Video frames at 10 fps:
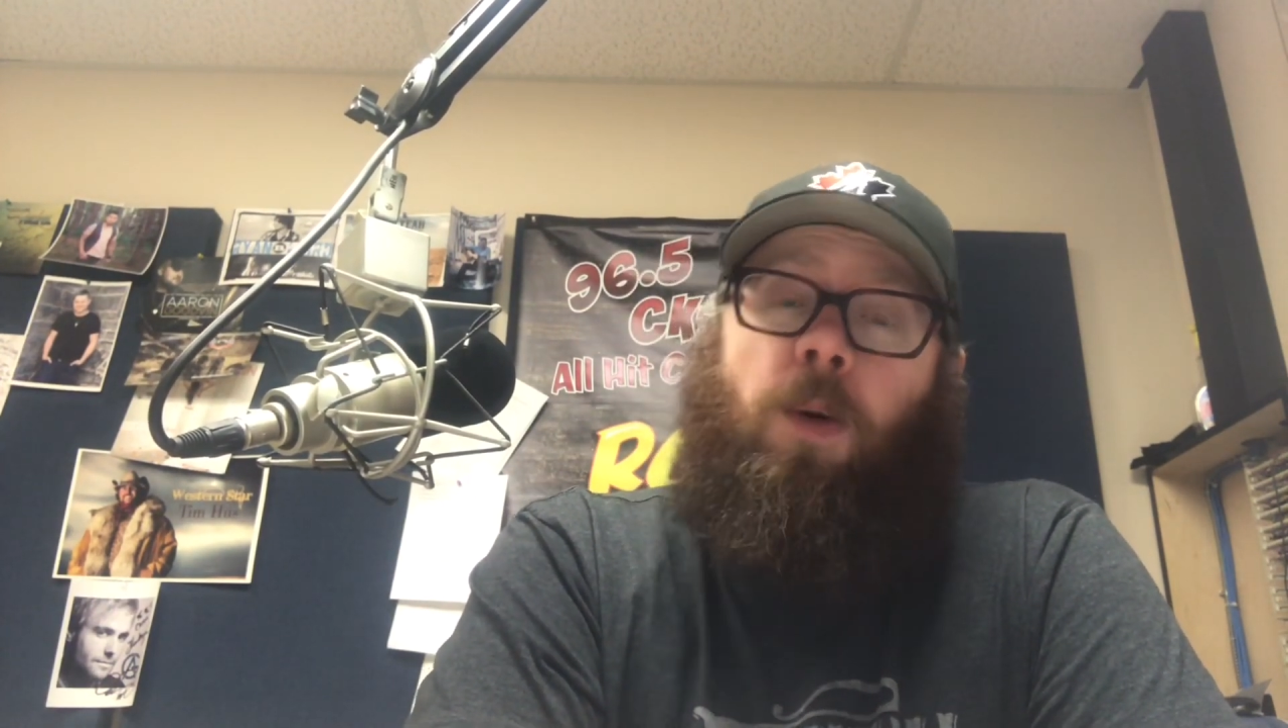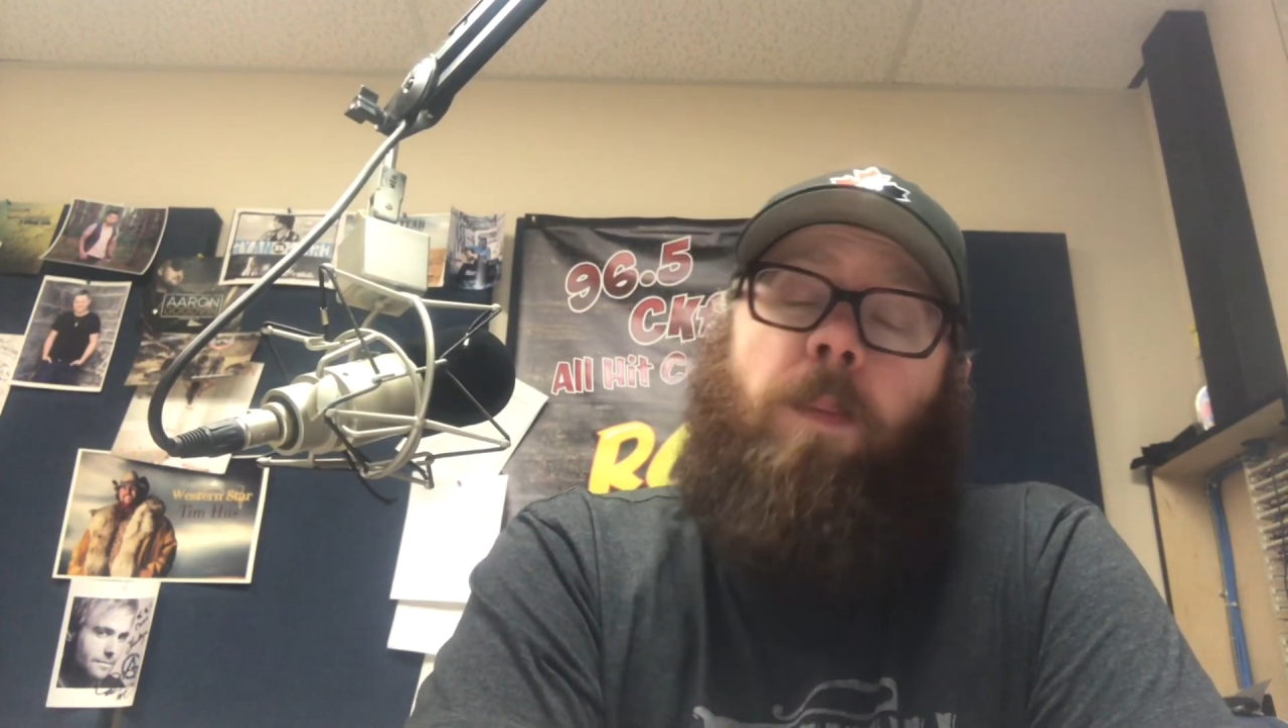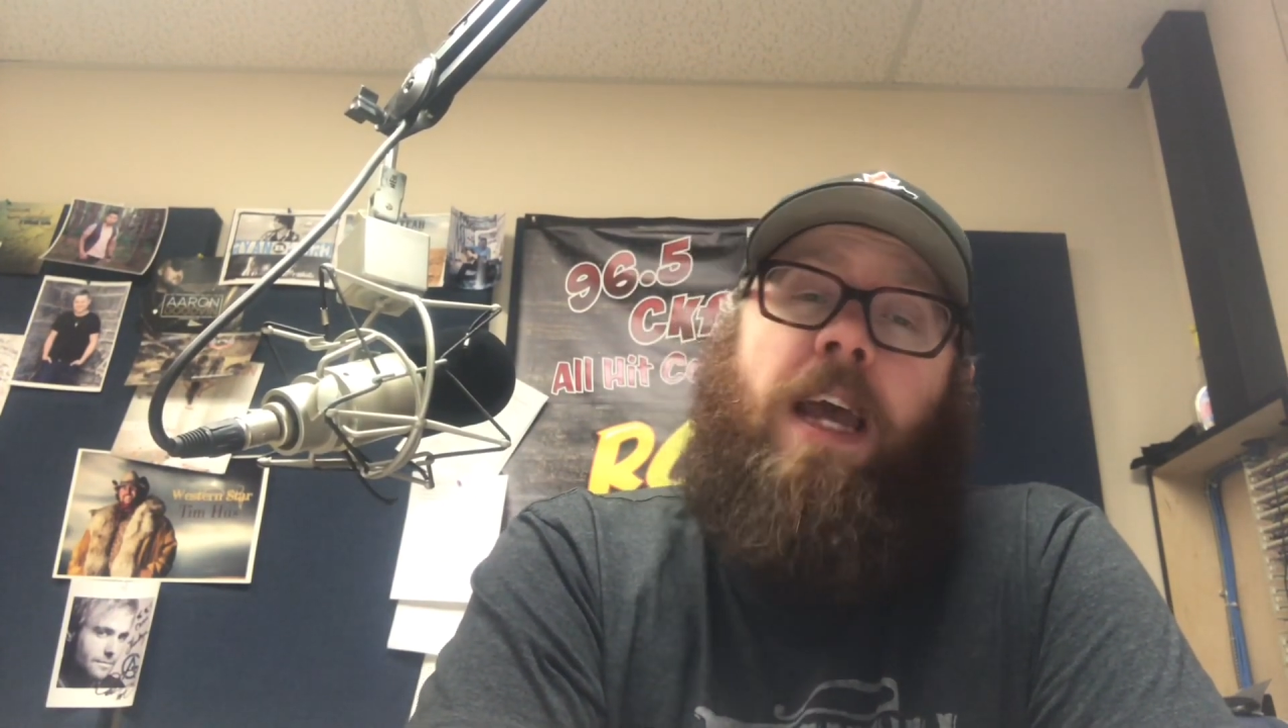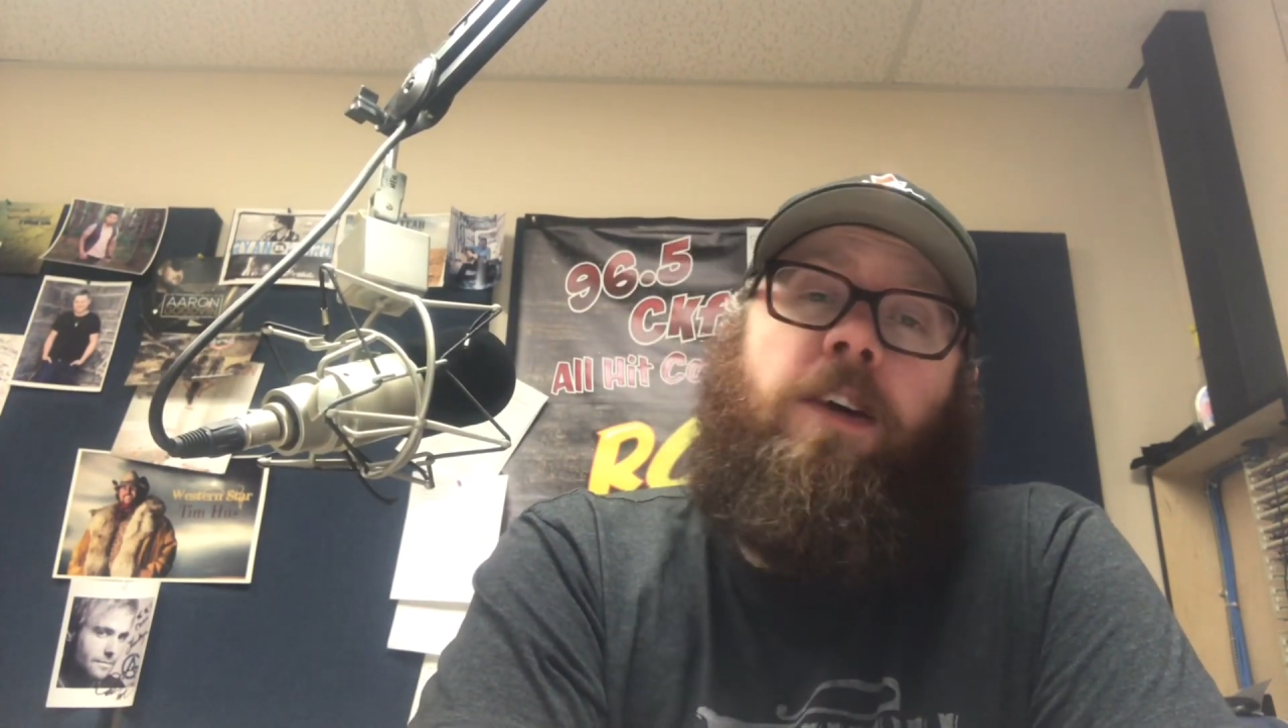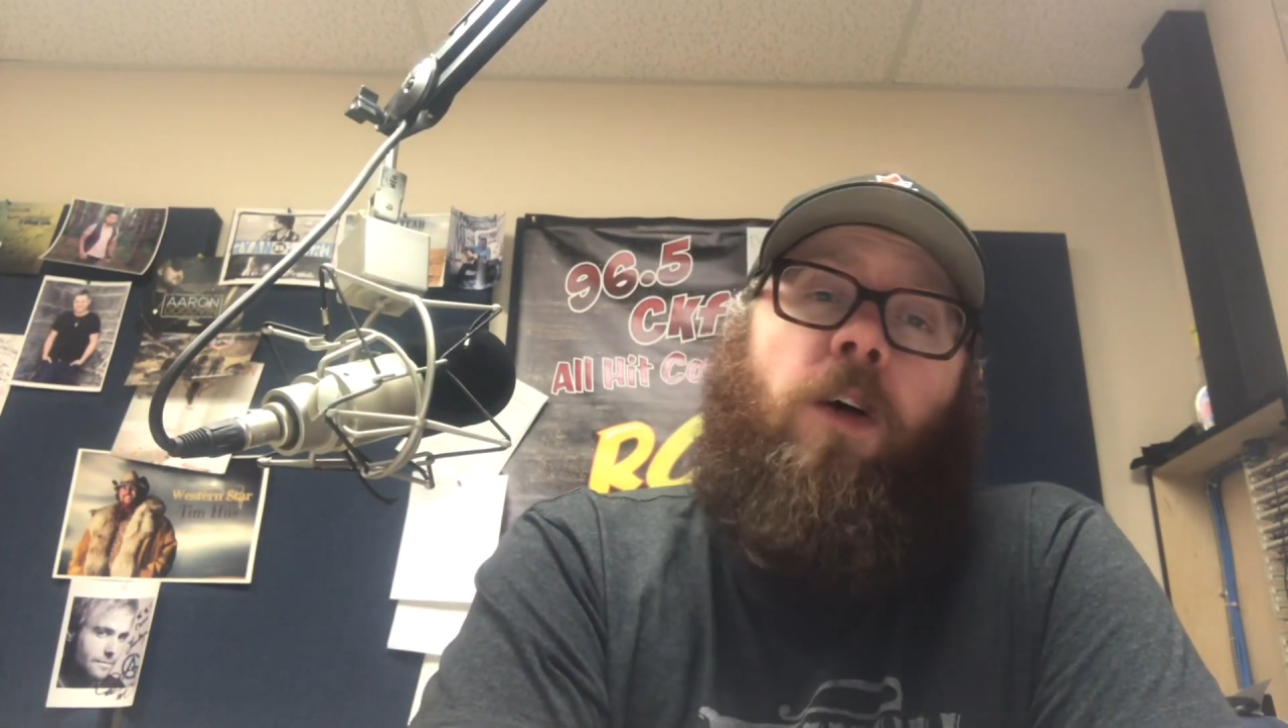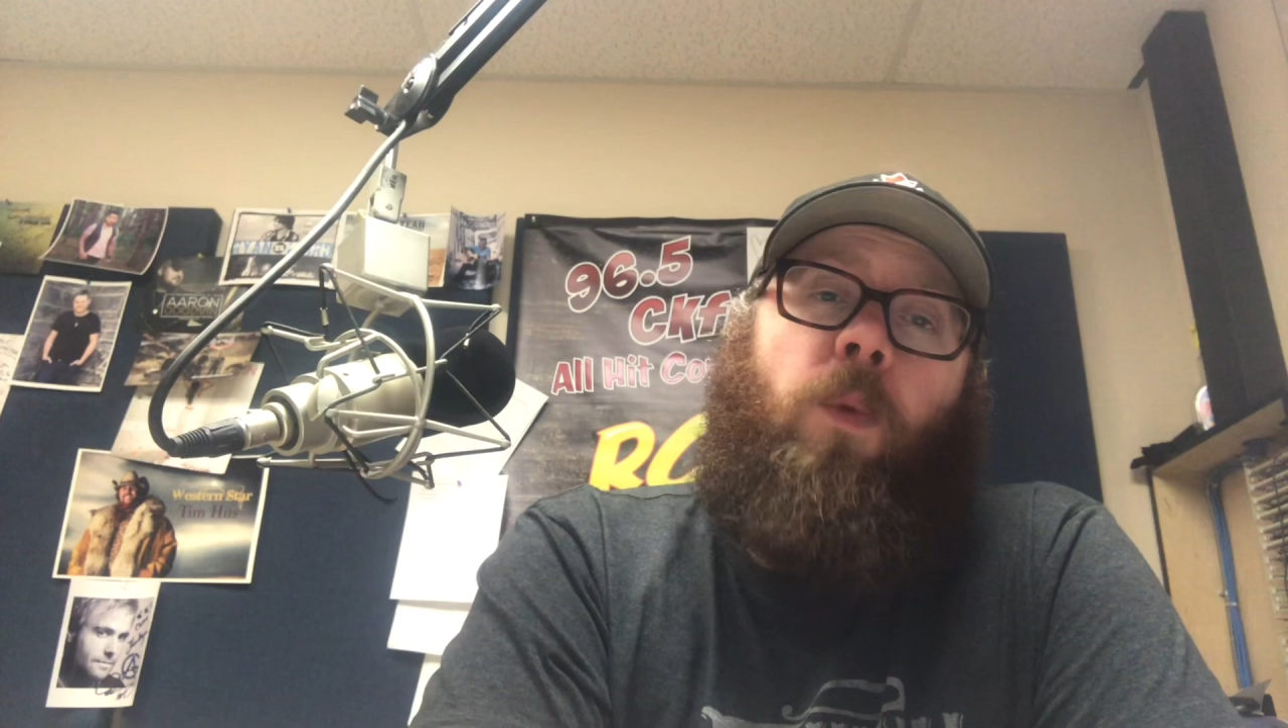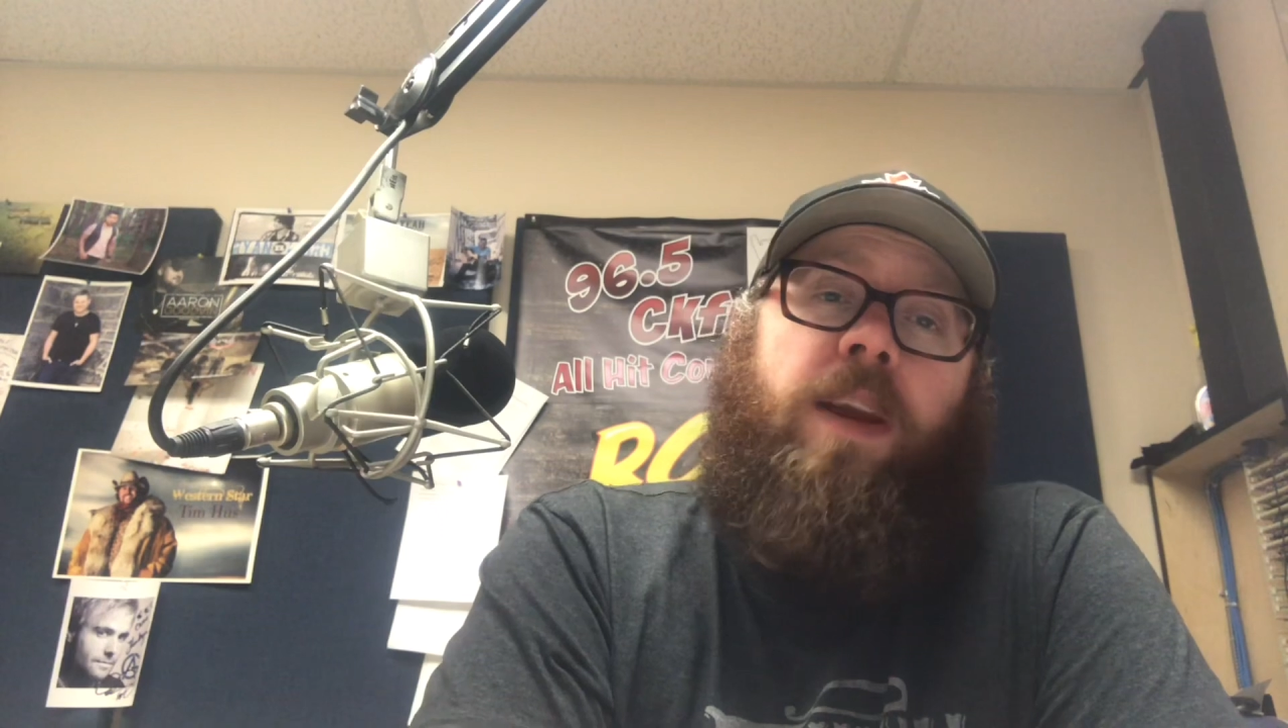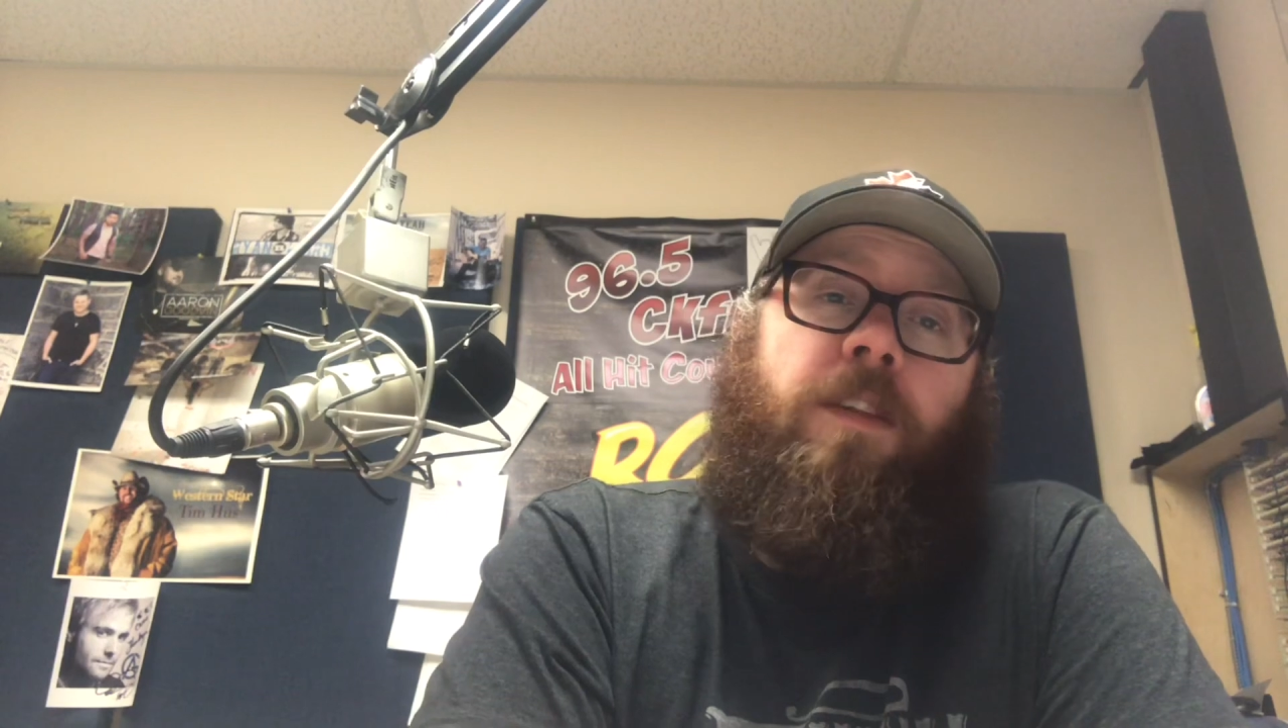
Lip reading: going back all the way